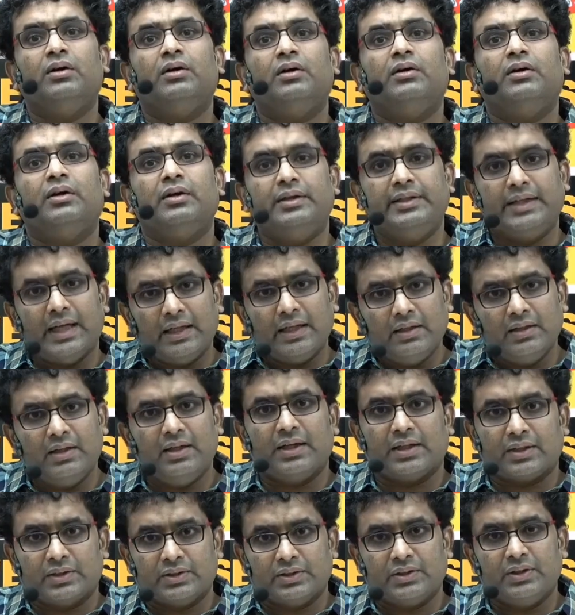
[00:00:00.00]
done
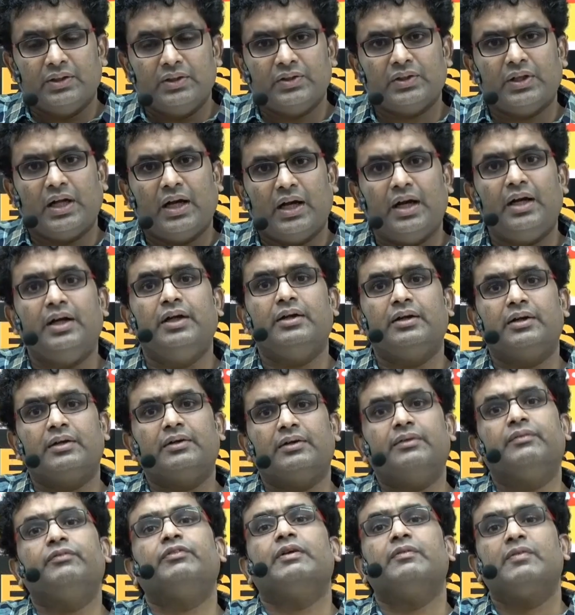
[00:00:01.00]
lectures, and
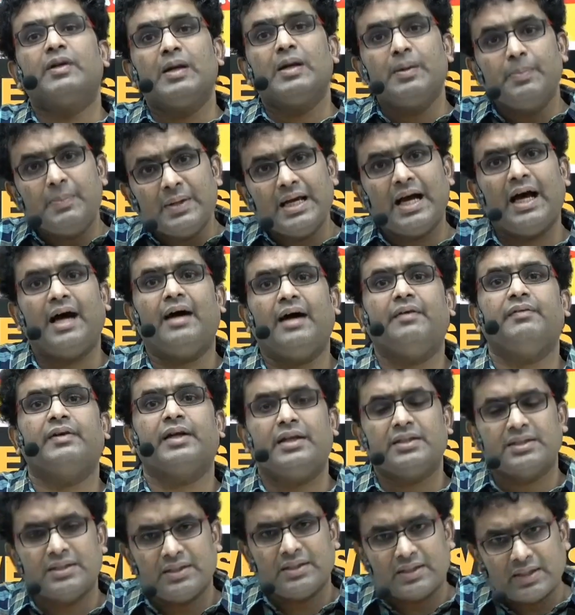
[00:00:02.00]
we will be having a
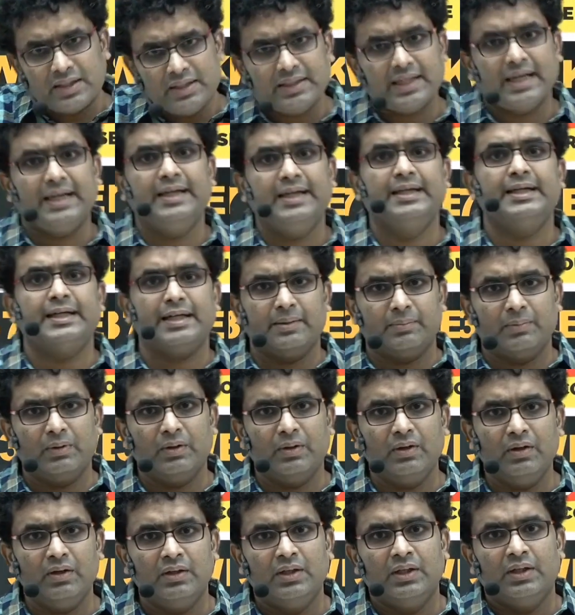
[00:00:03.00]
certain timetable
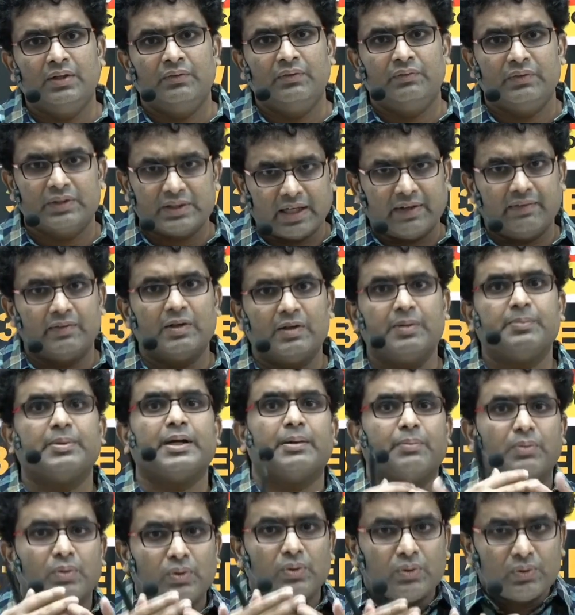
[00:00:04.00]
which I will be
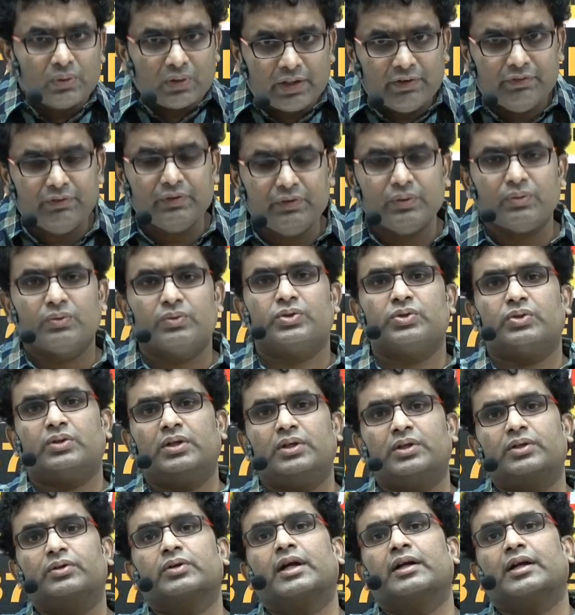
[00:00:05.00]
able to give you so that
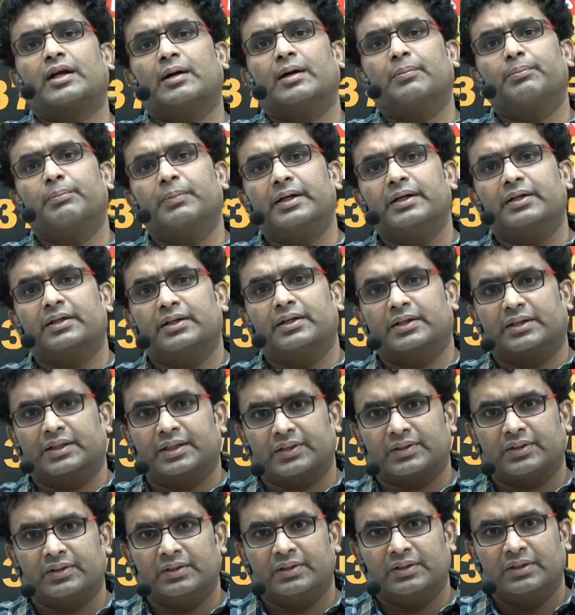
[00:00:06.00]
you can complete the
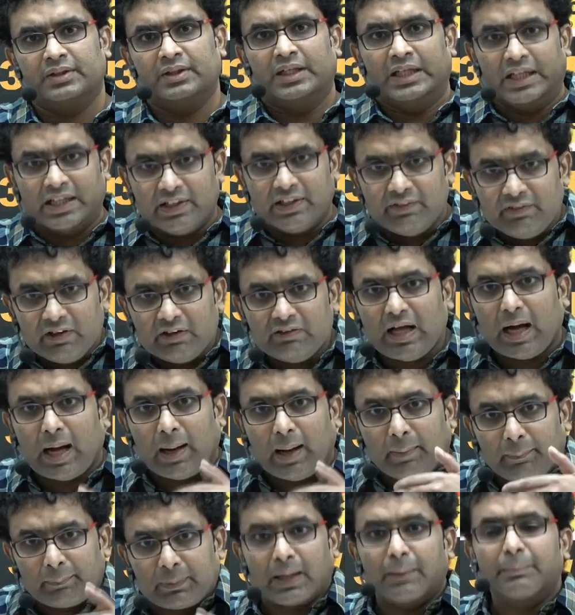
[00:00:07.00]
things. Even the
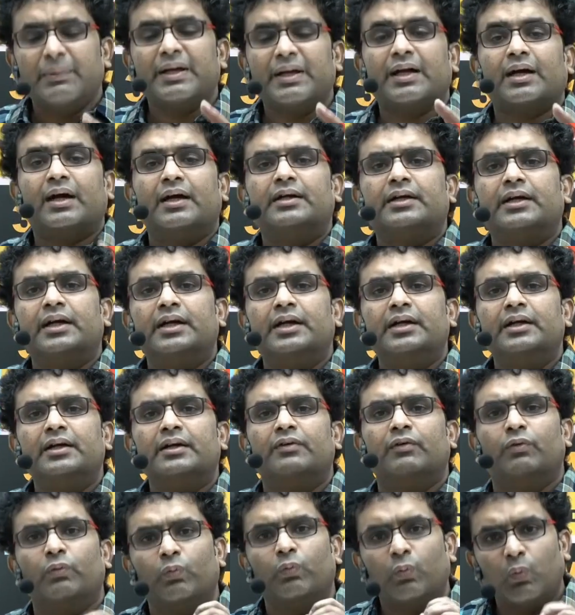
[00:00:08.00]
upcoming content
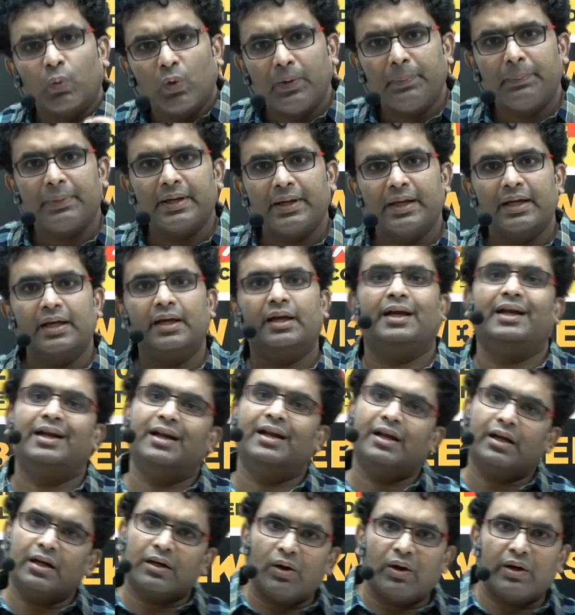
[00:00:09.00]
would be in a
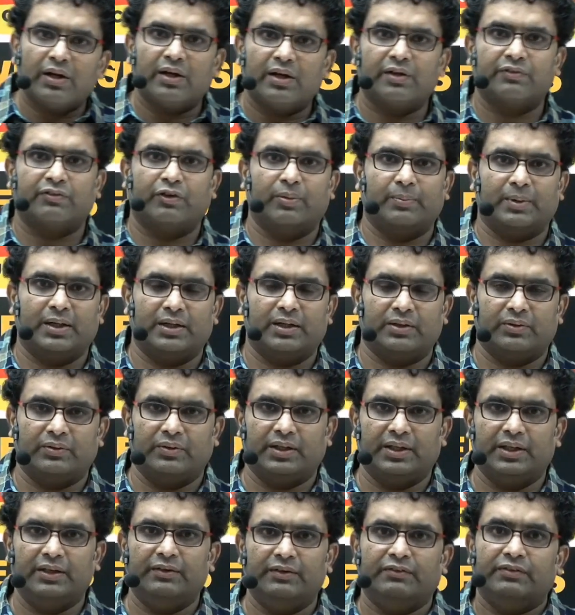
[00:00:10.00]
recorded format
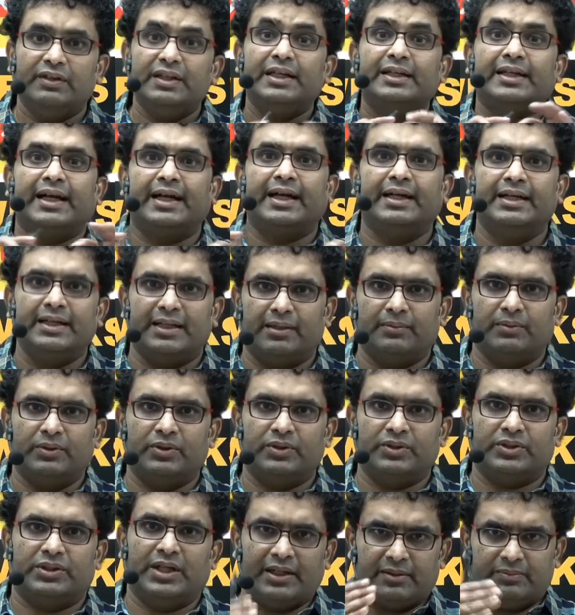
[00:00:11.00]
only with a timetable.
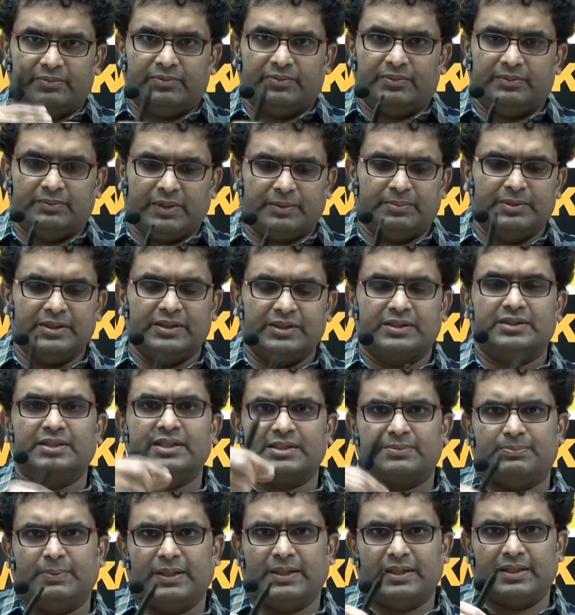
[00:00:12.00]
That means this
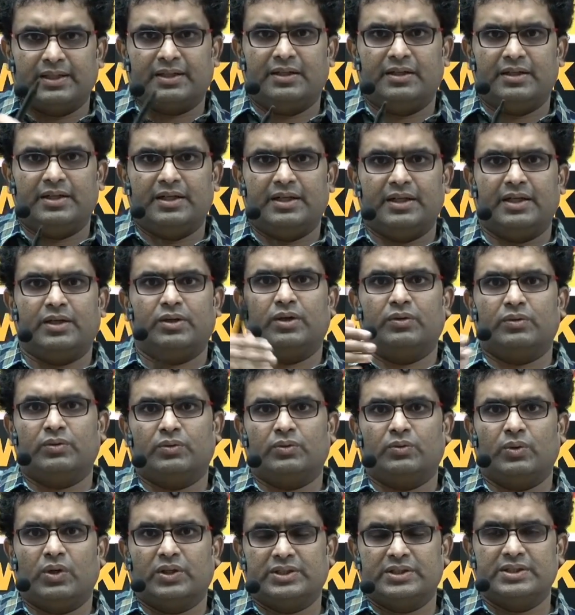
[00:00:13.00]
particular day you have to
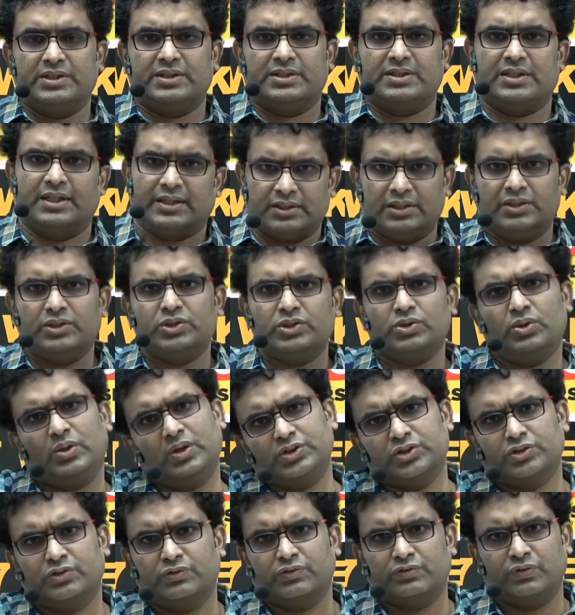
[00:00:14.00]
watch this lecture, so on and
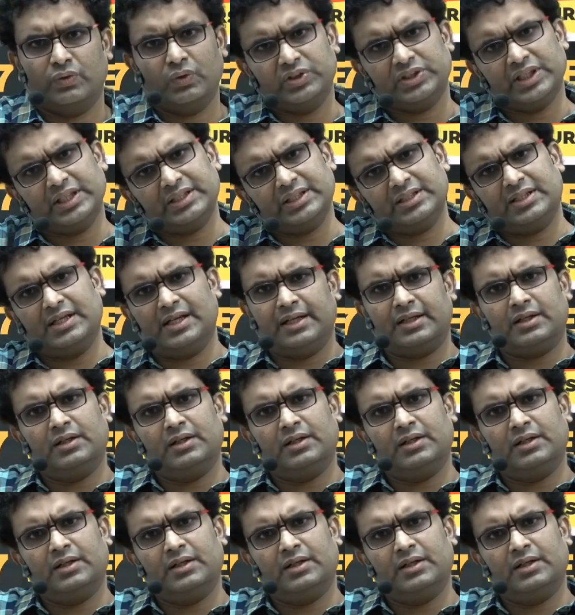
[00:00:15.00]
so forth, just like